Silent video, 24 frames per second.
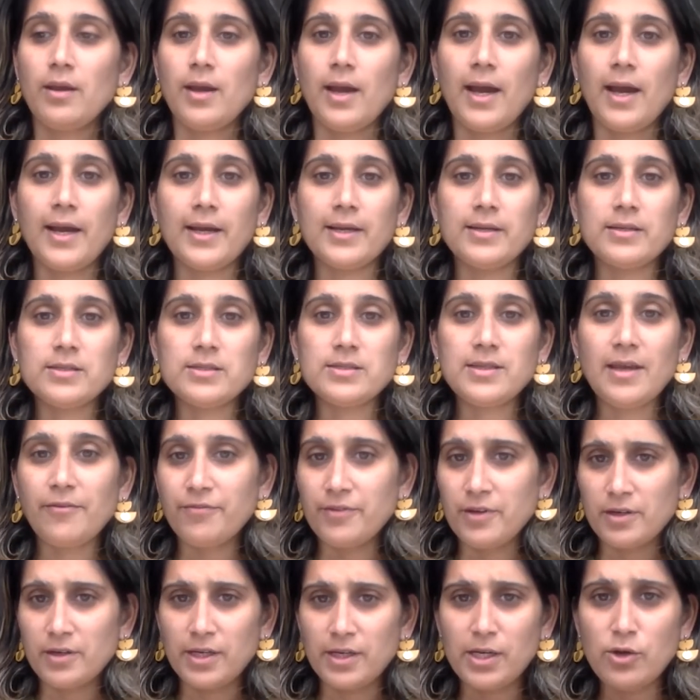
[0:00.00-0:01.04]
And
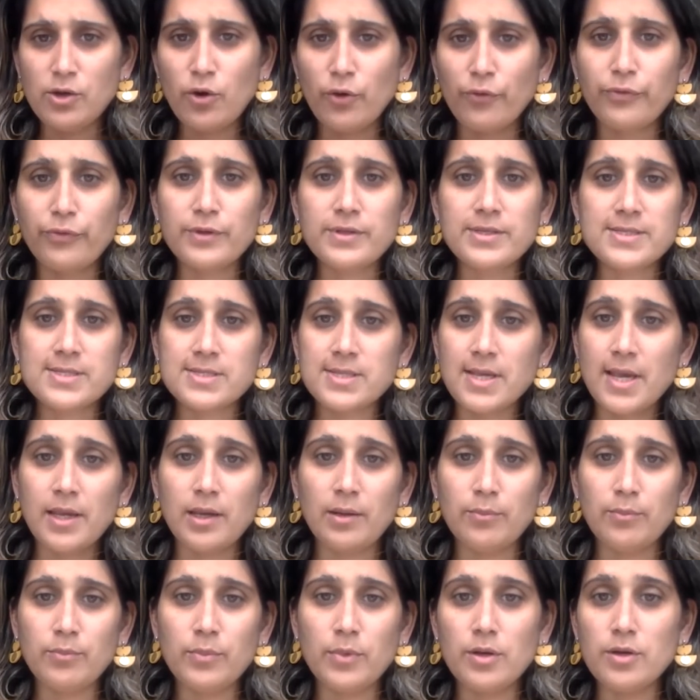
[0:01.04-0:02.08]
definitely not the
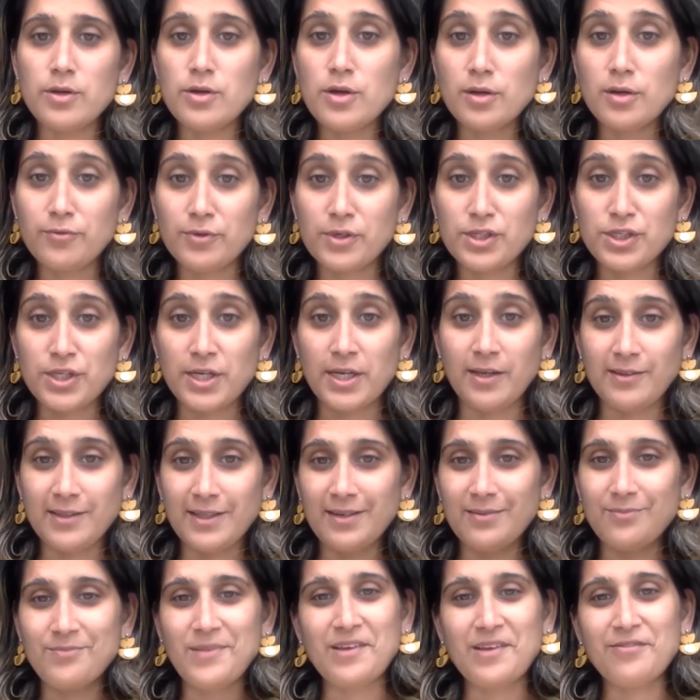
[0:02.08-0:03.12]
same nourishing
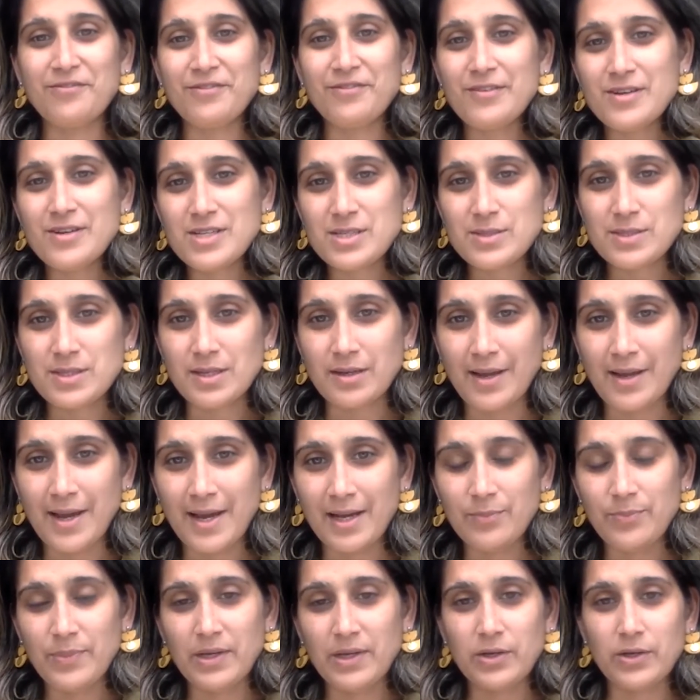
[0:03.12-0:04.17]
that my first son
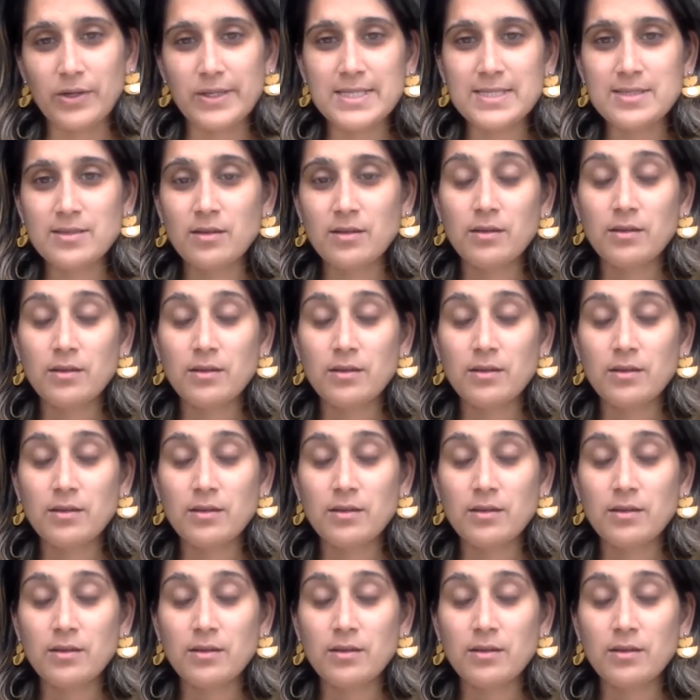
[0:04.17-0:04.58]
had, because